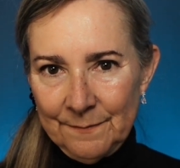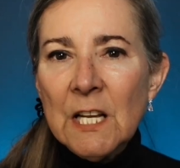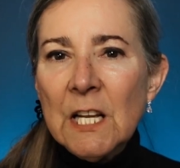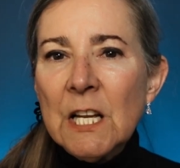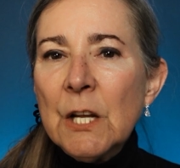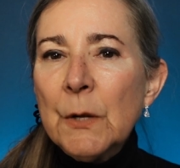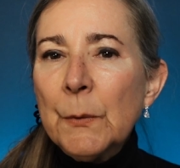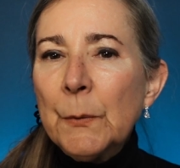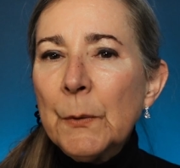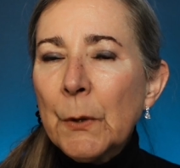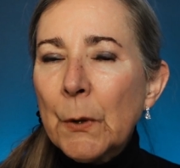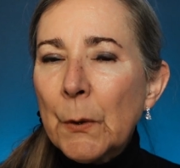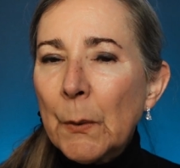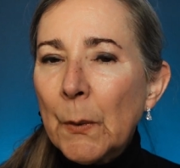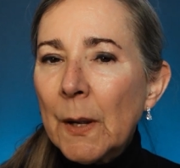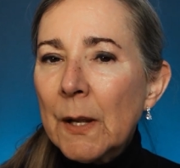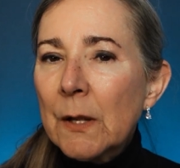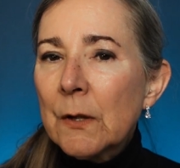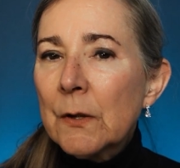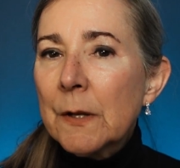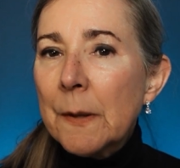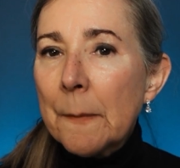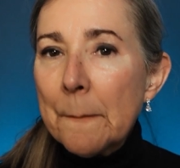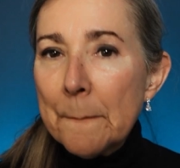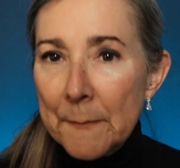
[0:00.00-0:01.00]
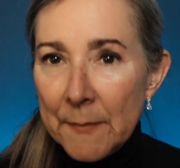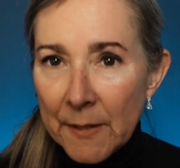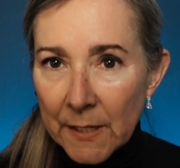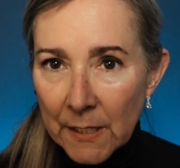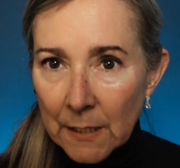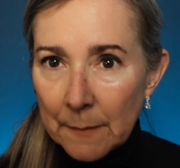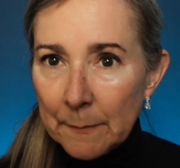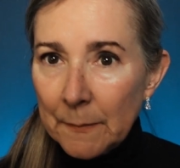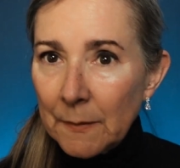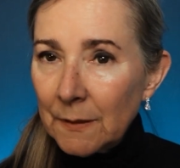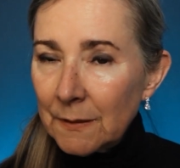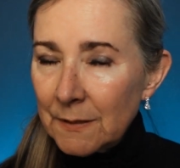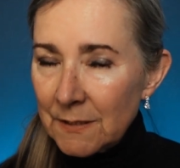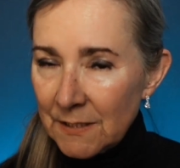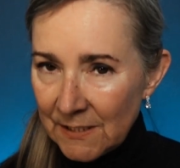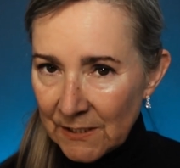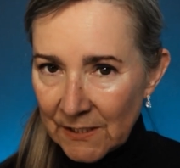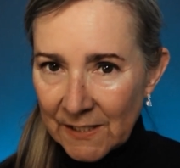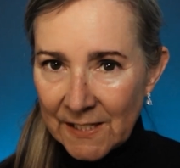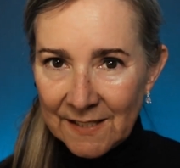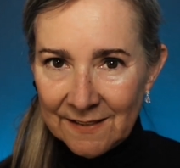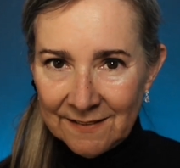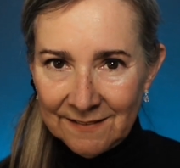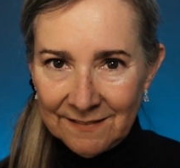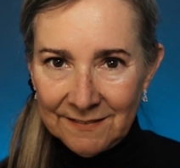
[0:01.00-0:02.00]
It requires minimal
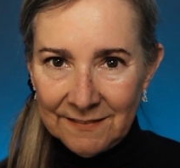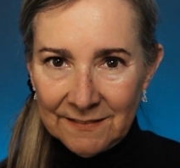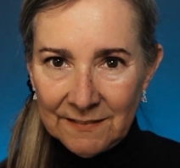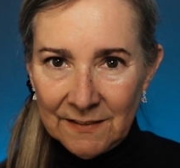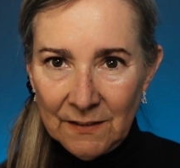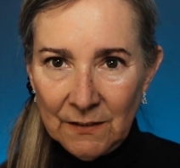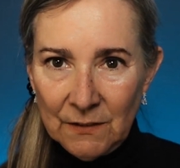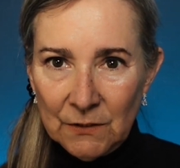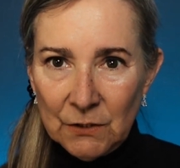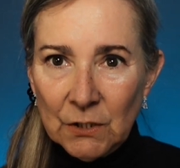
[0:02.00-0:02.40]
skills.